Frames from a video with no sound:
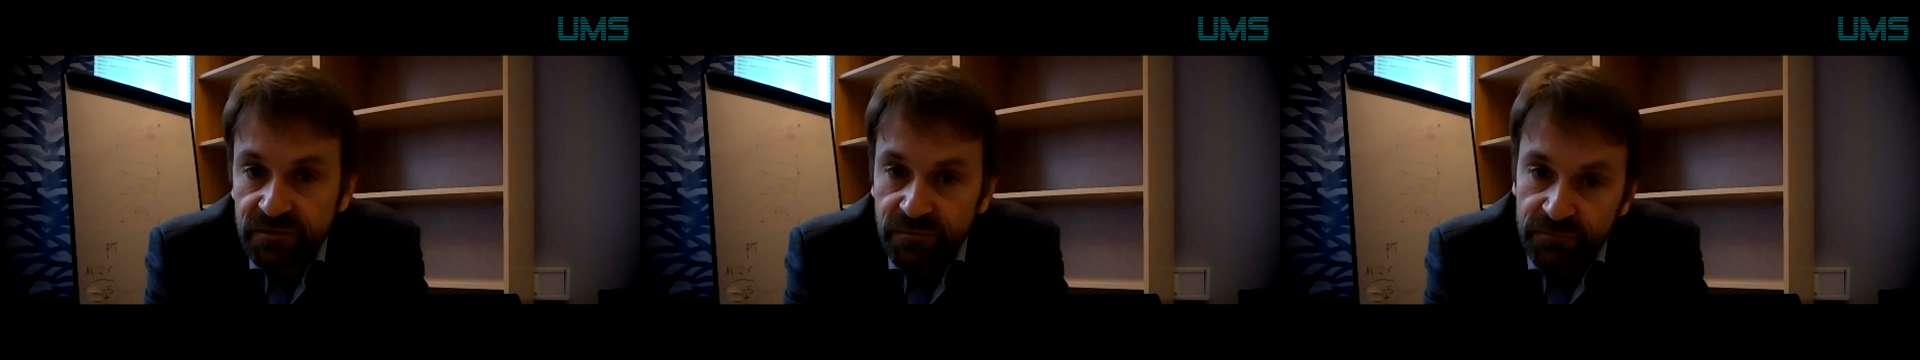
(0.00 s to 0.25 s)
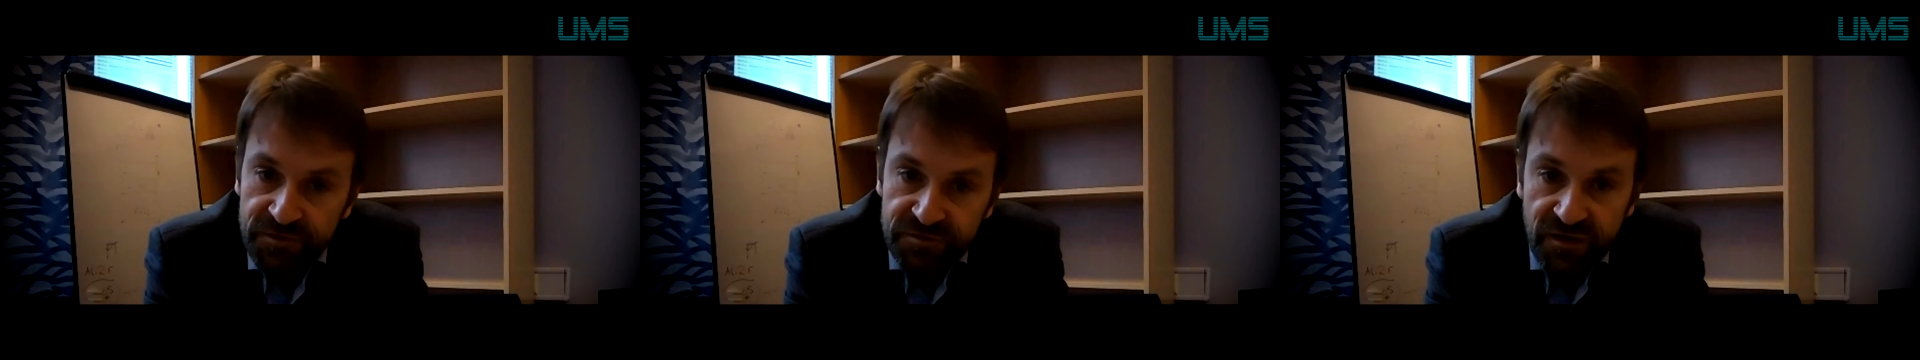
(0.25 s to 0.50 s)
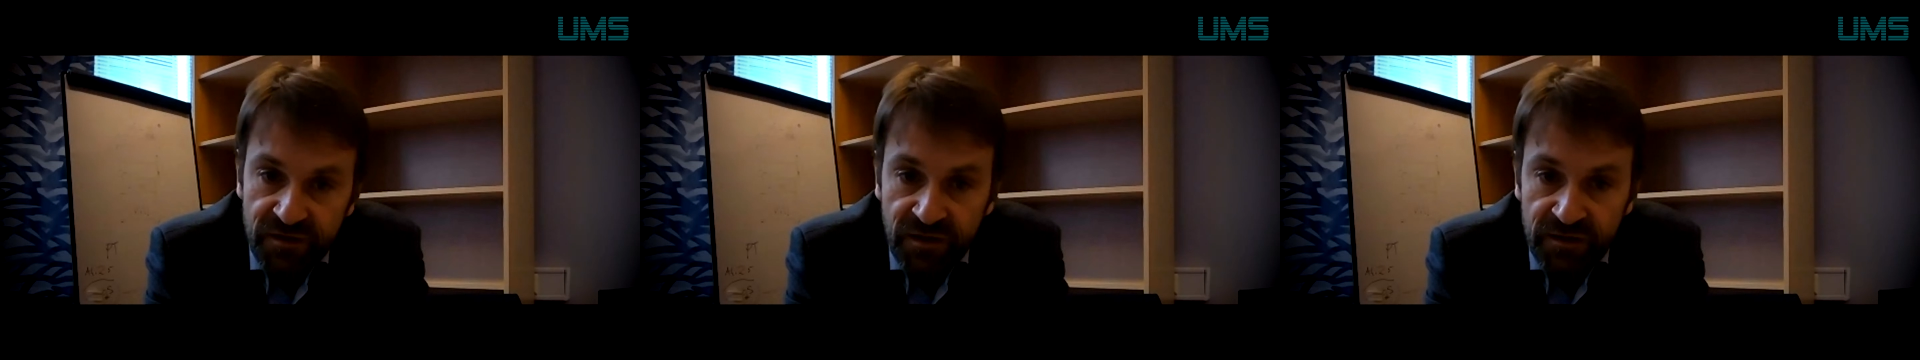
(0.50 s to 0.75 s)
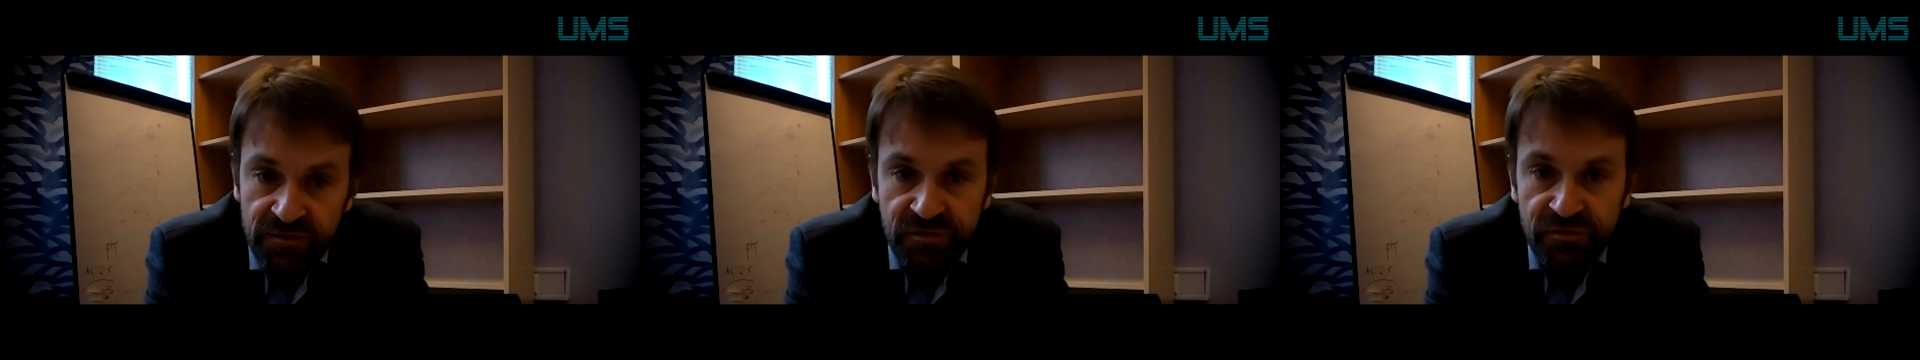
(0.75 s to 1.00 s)
for which the
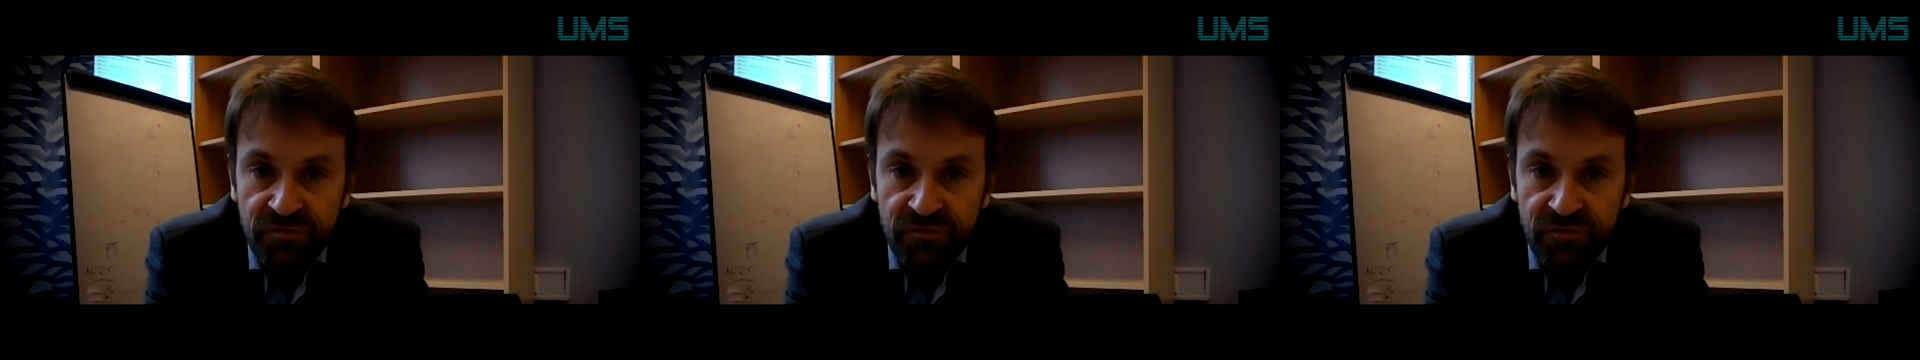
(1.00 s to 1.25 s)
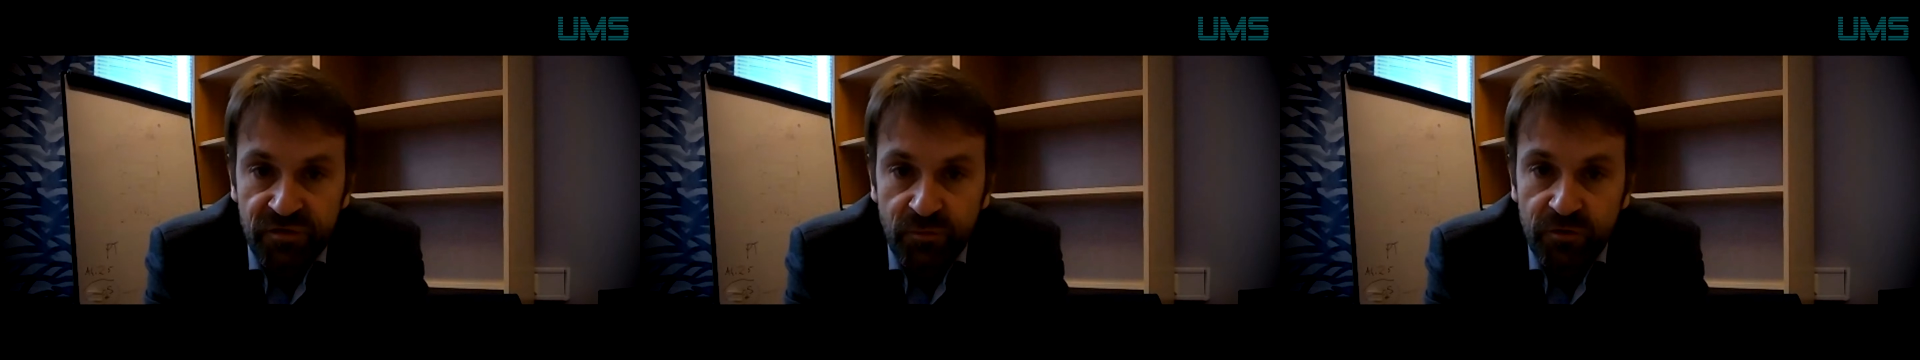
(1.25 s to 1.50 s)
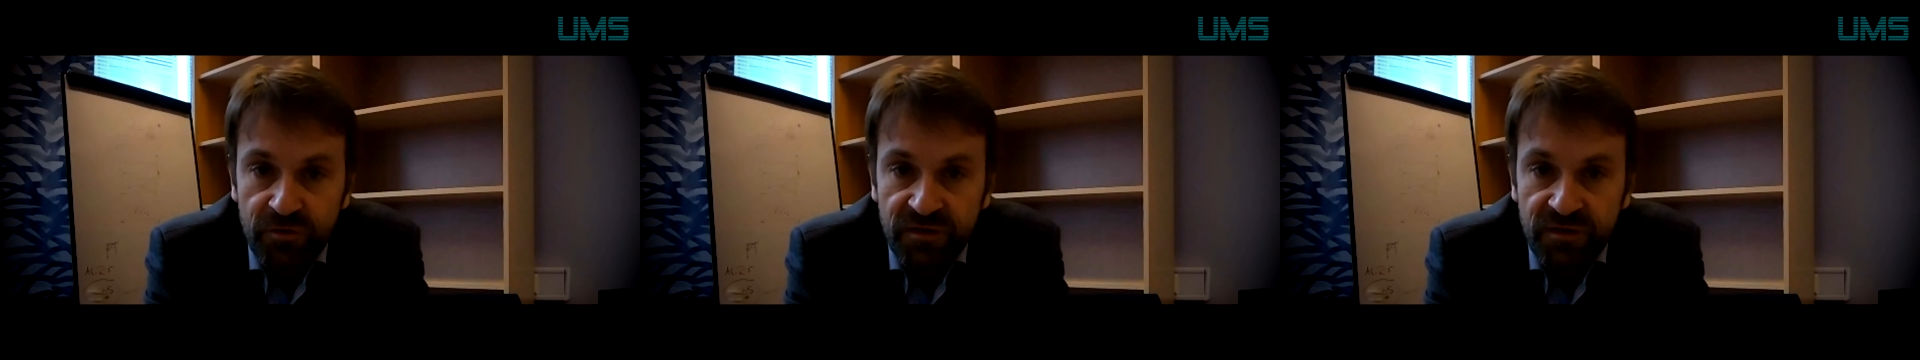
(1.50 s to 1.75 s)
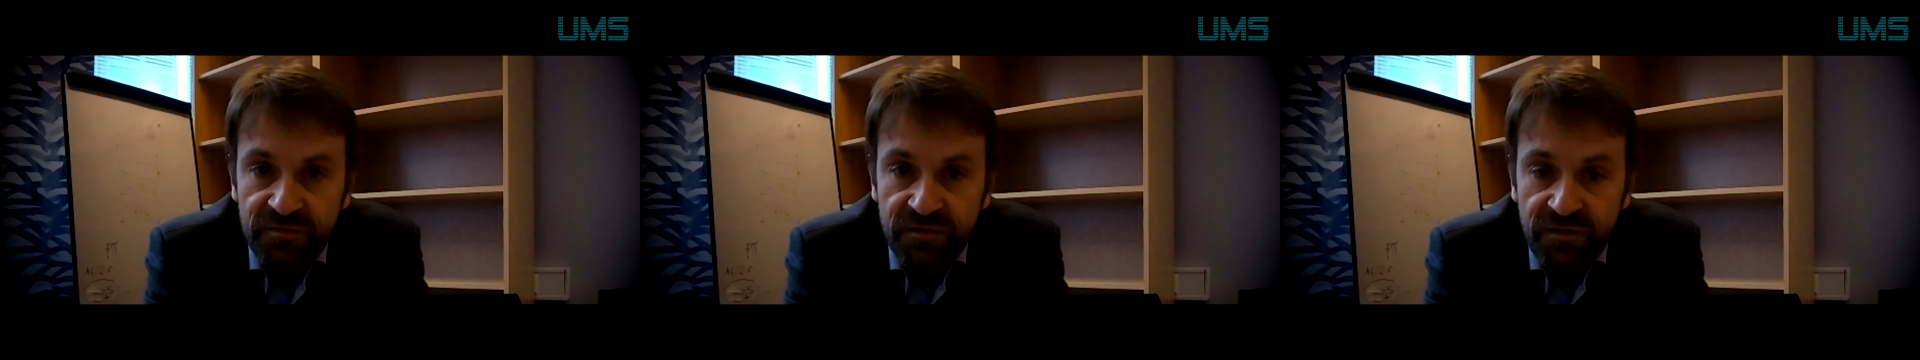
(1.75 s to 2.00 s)
electricity system
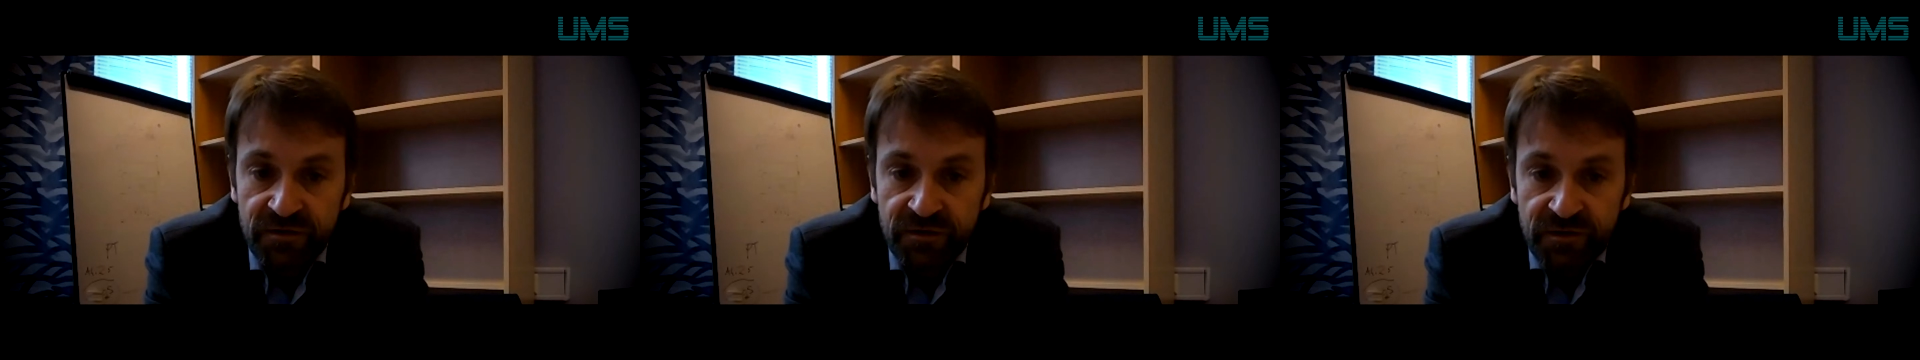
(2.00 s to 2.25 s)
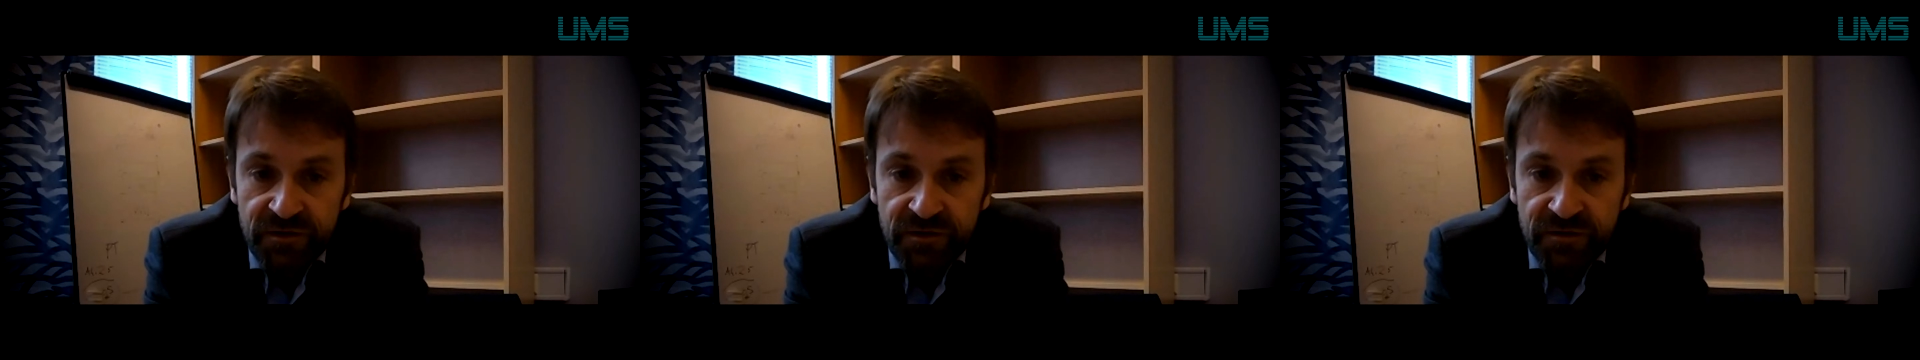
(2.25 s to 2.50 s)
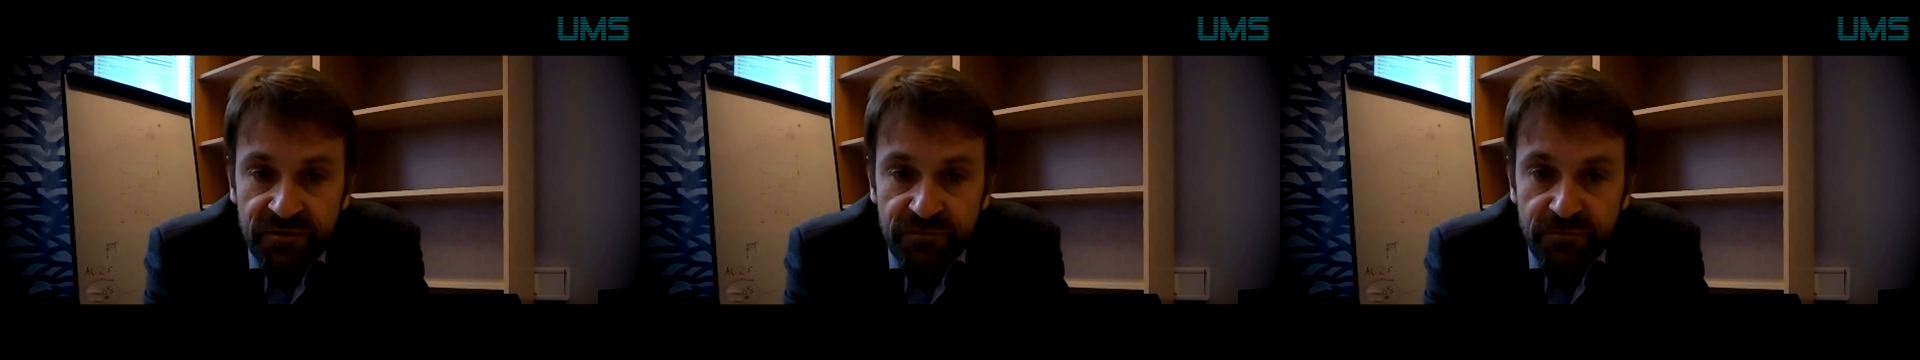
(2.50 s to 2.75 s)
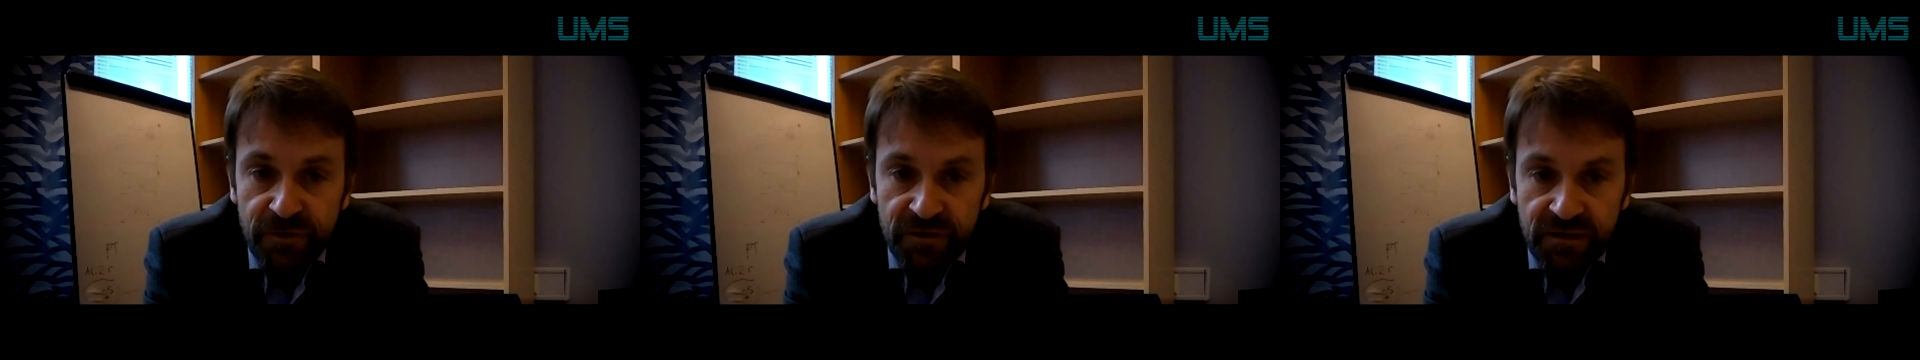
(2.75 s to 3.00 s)
already is
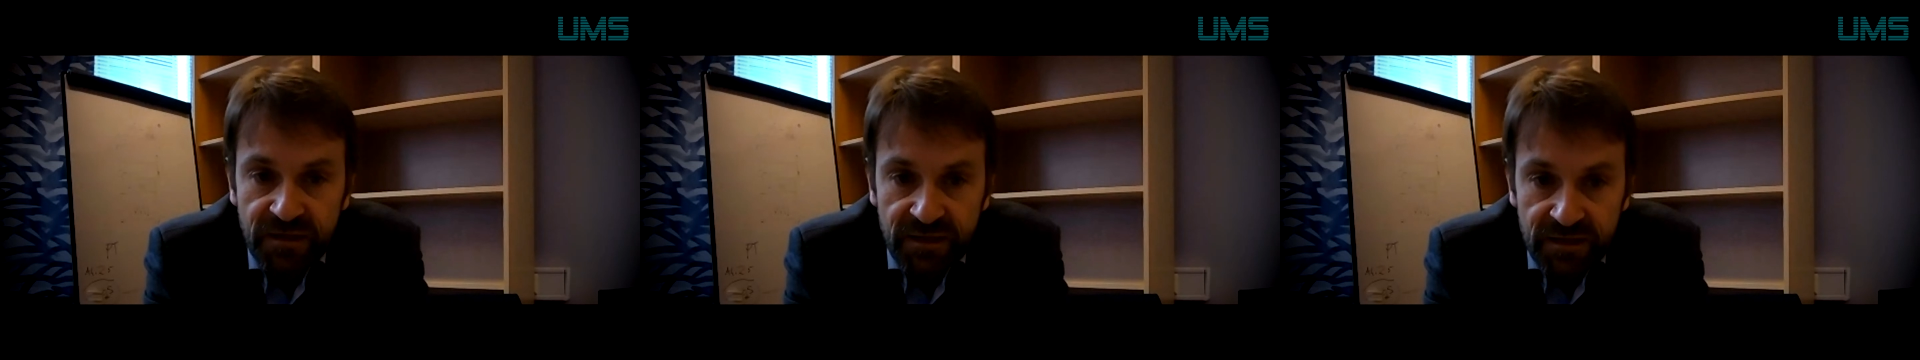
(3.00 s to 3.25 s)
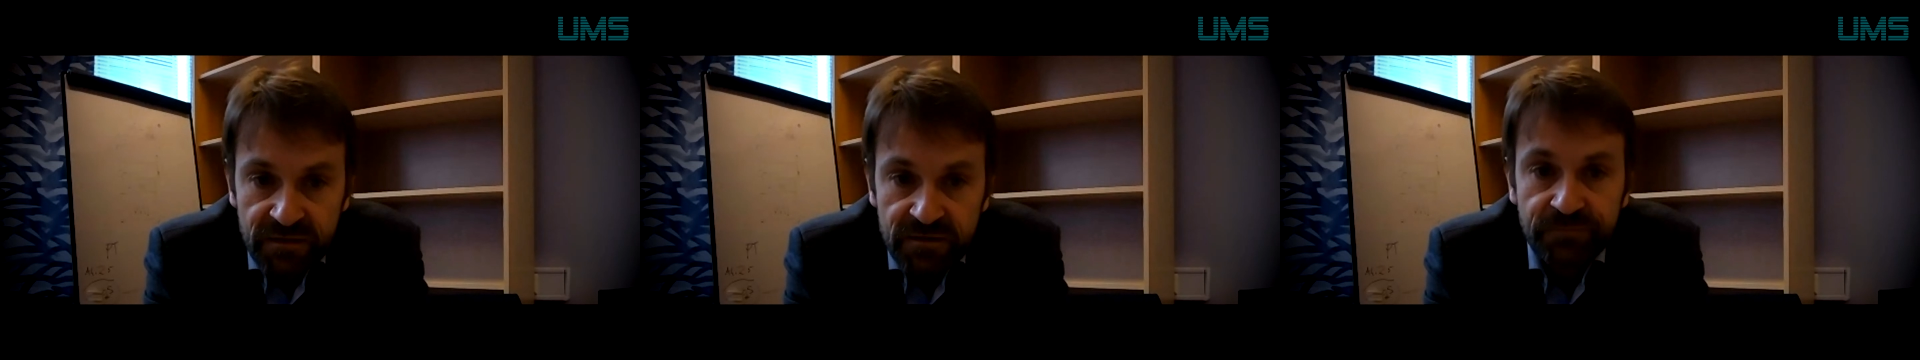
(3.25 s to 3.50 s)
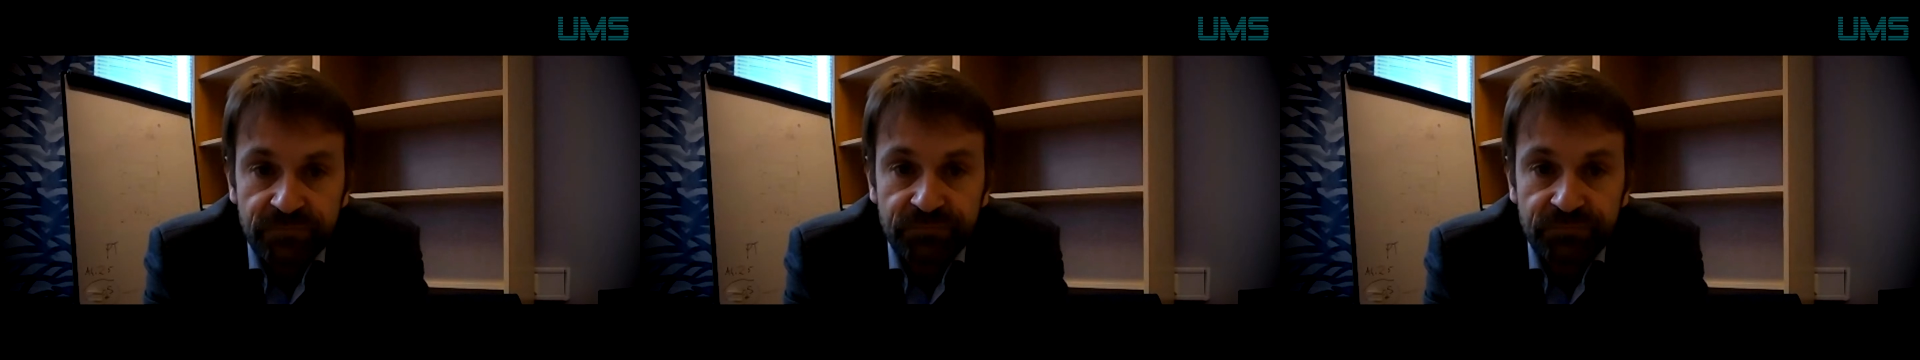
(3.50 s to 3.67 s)
very clean?